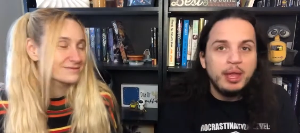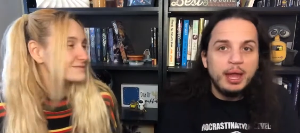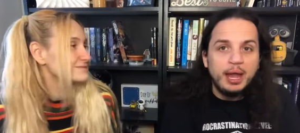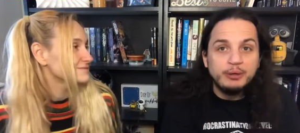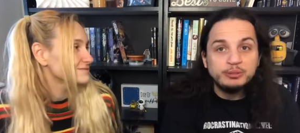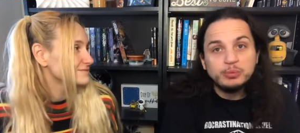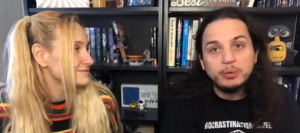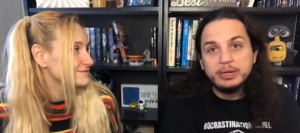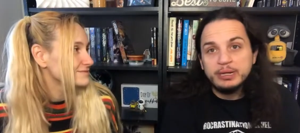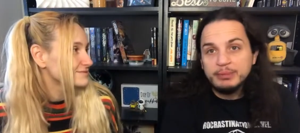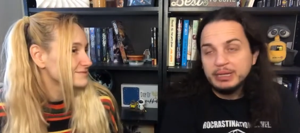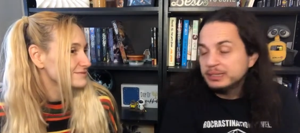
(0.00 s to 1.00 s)
Speaker 1: I was
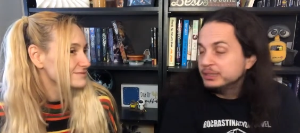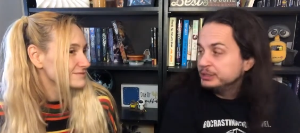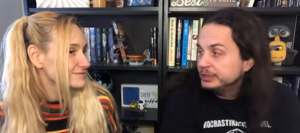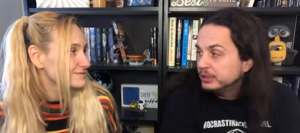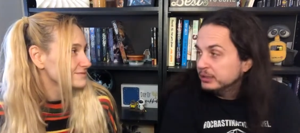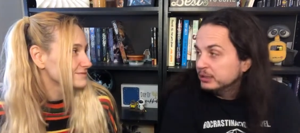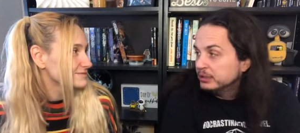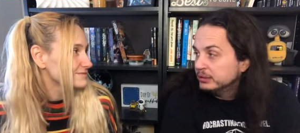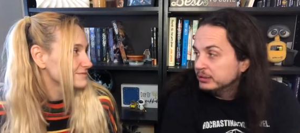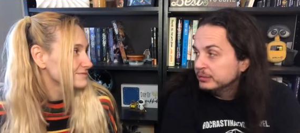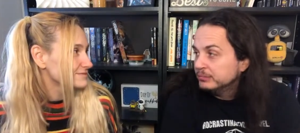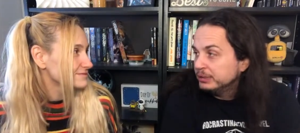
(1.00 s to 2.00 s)
worried about this year,
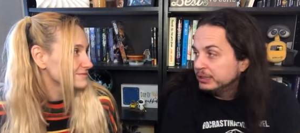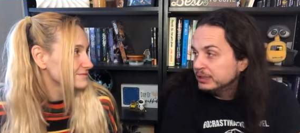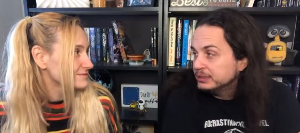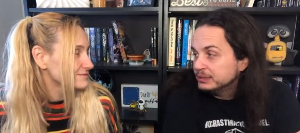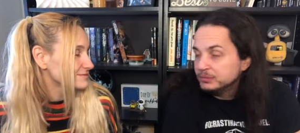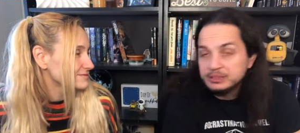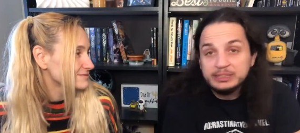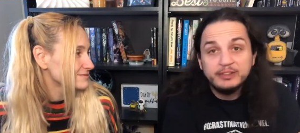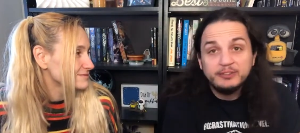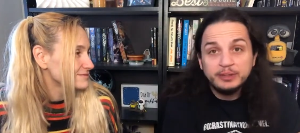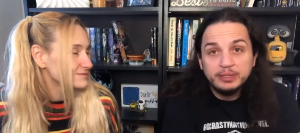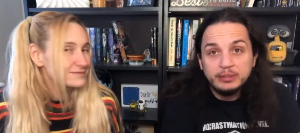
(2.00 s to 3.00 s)
because it was
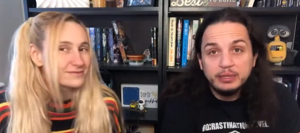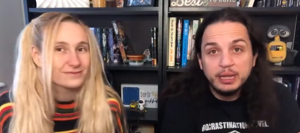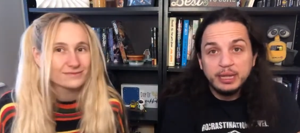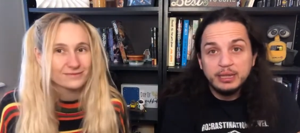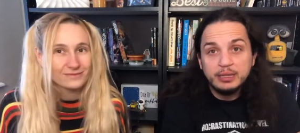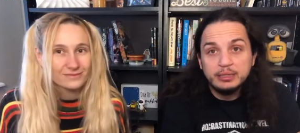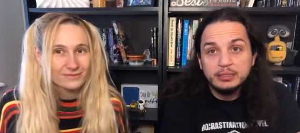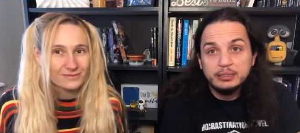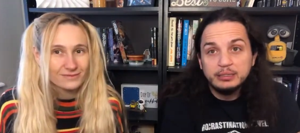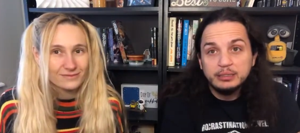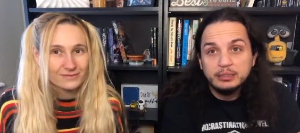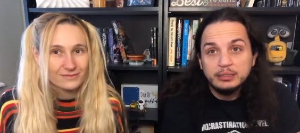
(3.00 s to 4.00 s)
different
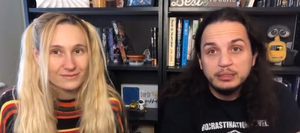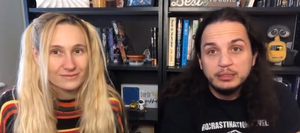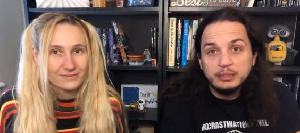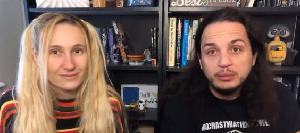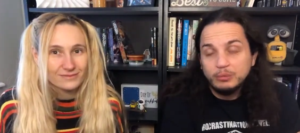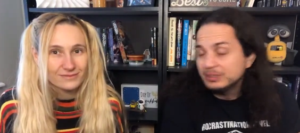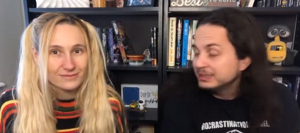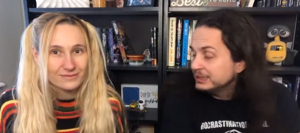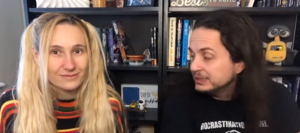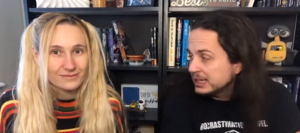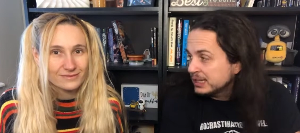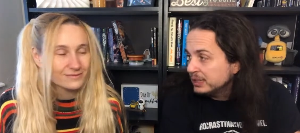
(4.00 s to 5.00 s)
and it wasn't
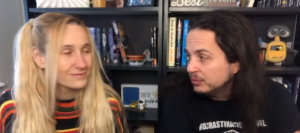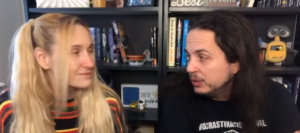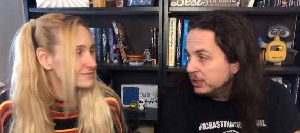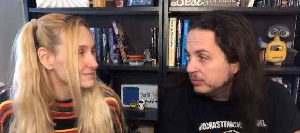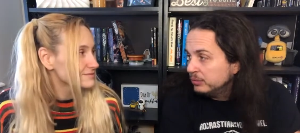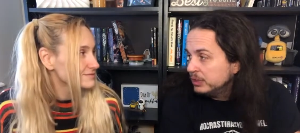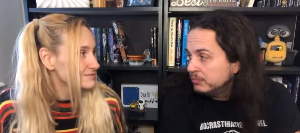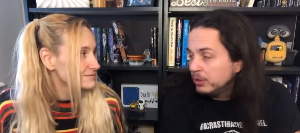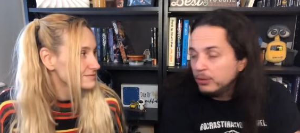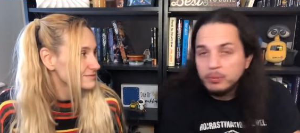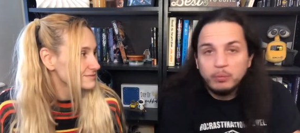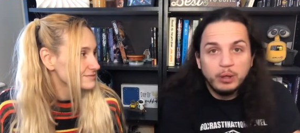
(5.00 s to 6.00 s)
exactly what we had
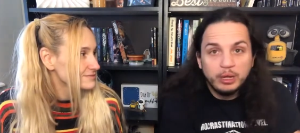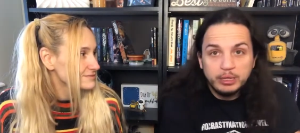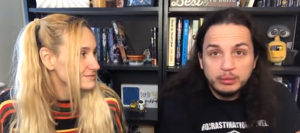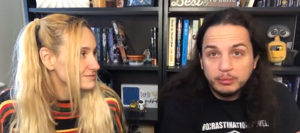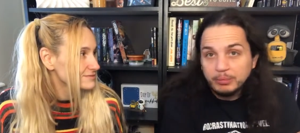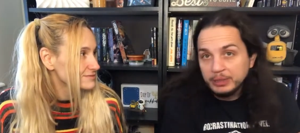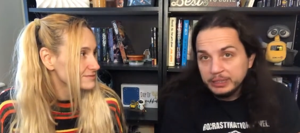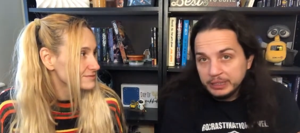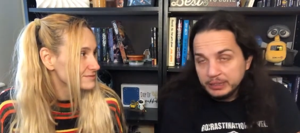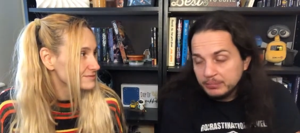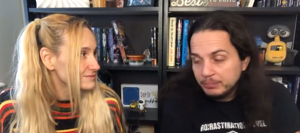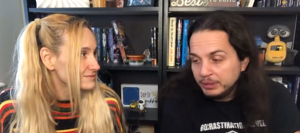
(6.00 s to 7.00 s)
both wanted or
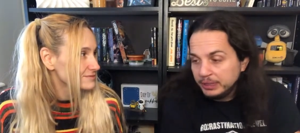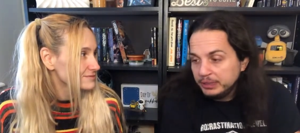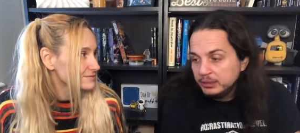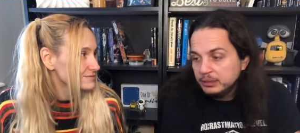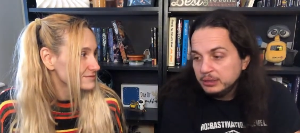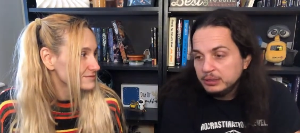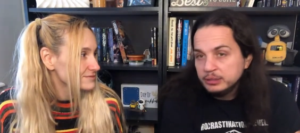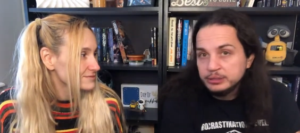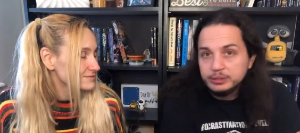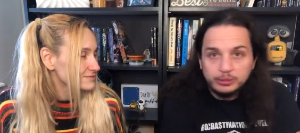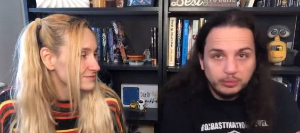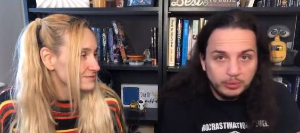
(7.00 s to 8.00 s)
planned, but
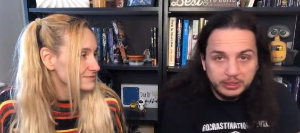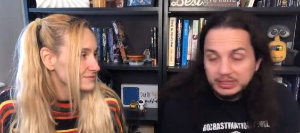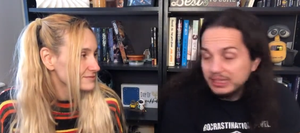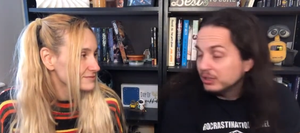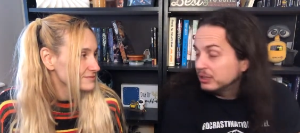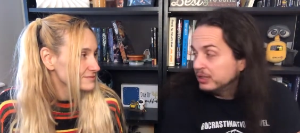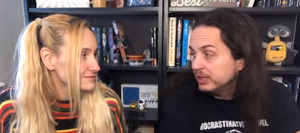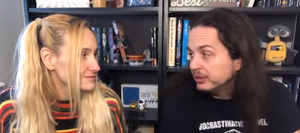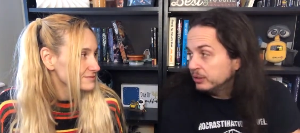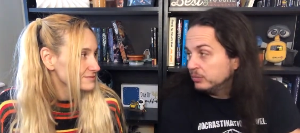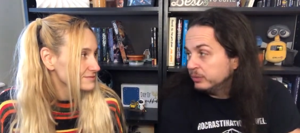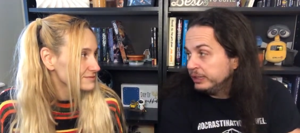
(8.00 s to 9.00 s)
due to one thing or
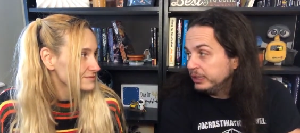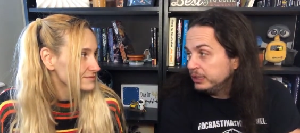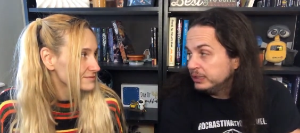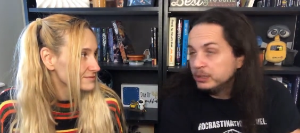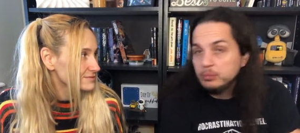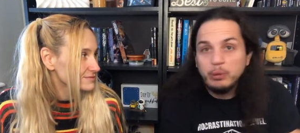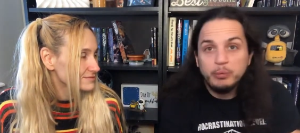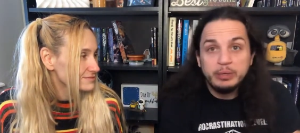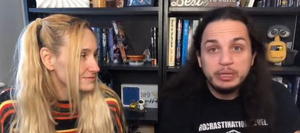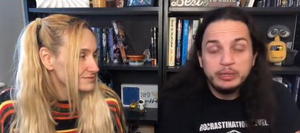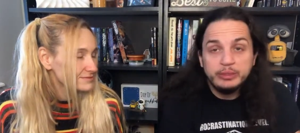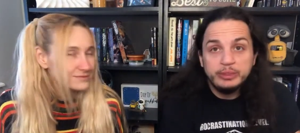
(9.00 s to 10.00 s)
another, we did what
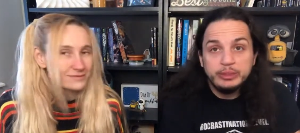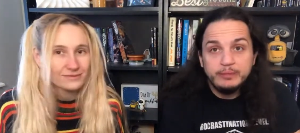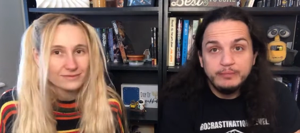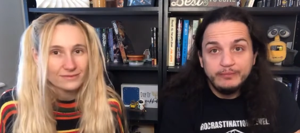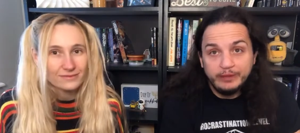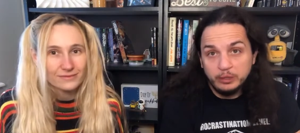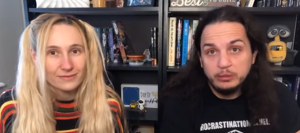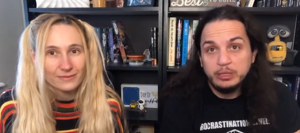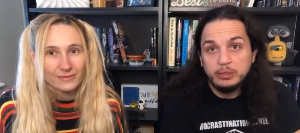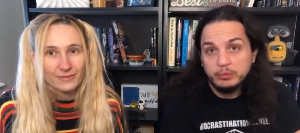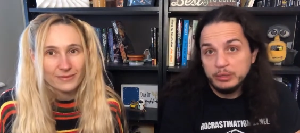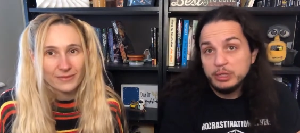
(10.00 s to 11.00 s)
we felt
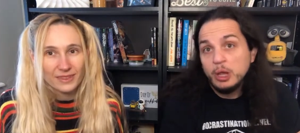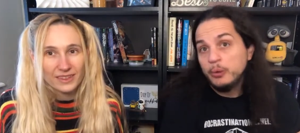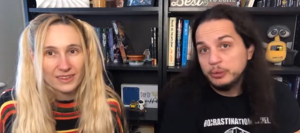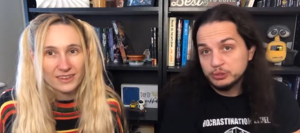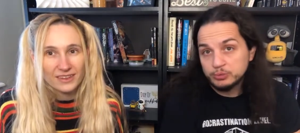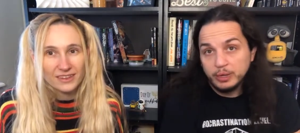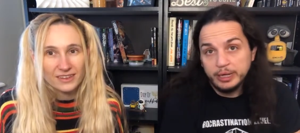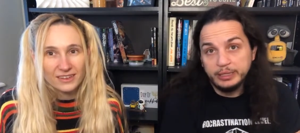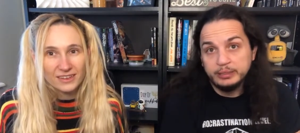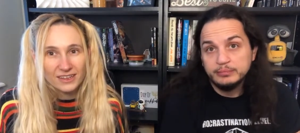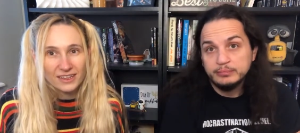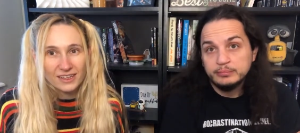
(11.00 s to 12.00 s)
and we know was right.
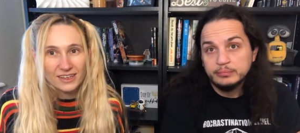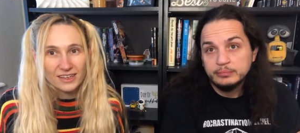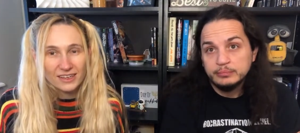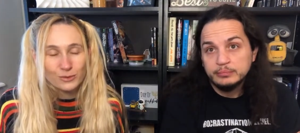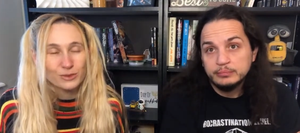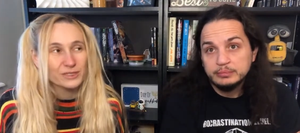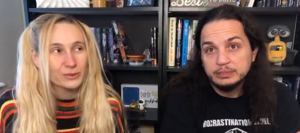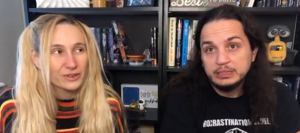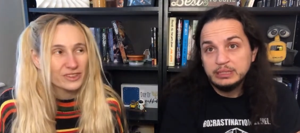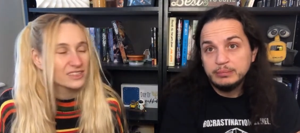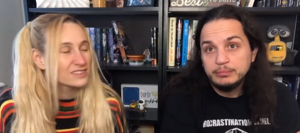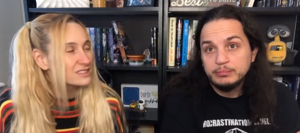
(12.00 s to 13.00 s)
Was it
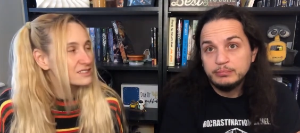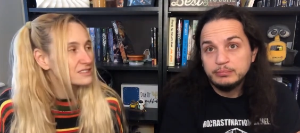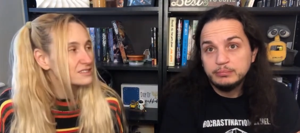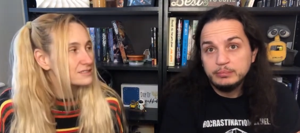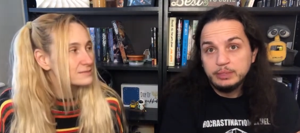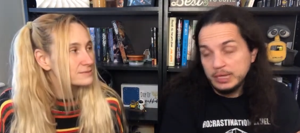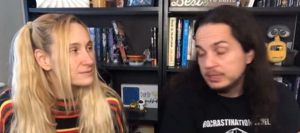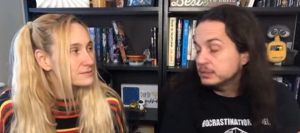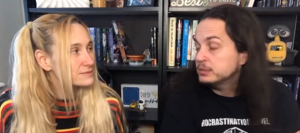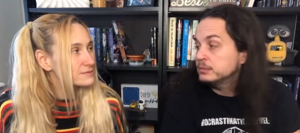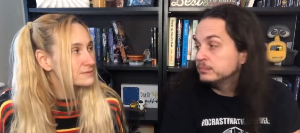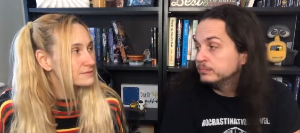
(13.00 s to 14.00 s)
worth keep, it?
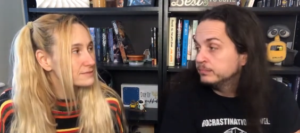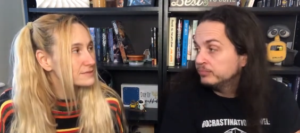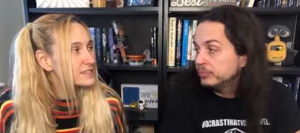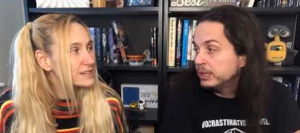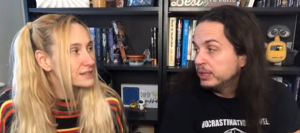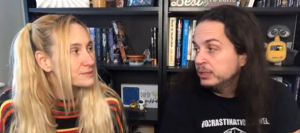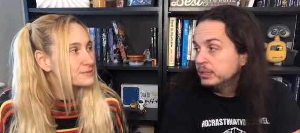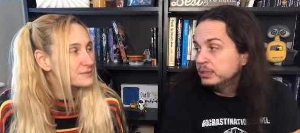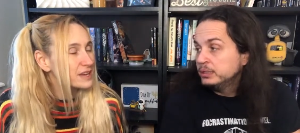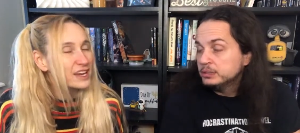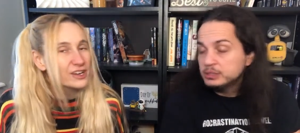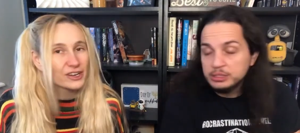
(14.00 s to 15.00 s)
Yes.
Speaker 2: Yeah,
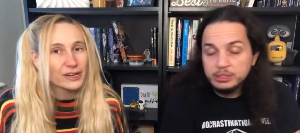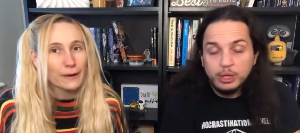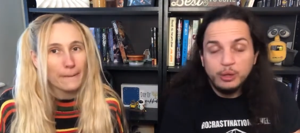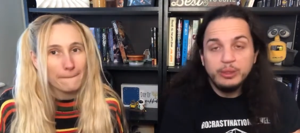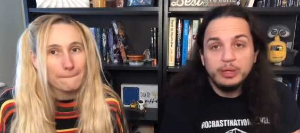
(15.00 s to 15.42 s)
I agree. To know
Speaker 1: that